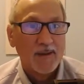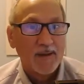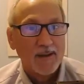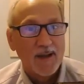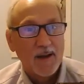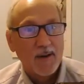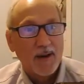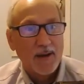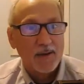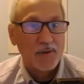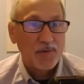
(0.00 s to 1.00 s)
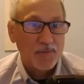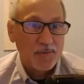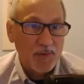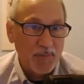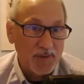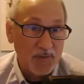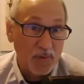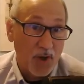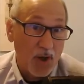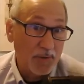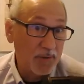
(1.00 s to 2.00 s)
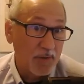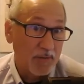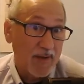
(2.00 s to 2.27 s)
Now, triplets with altered note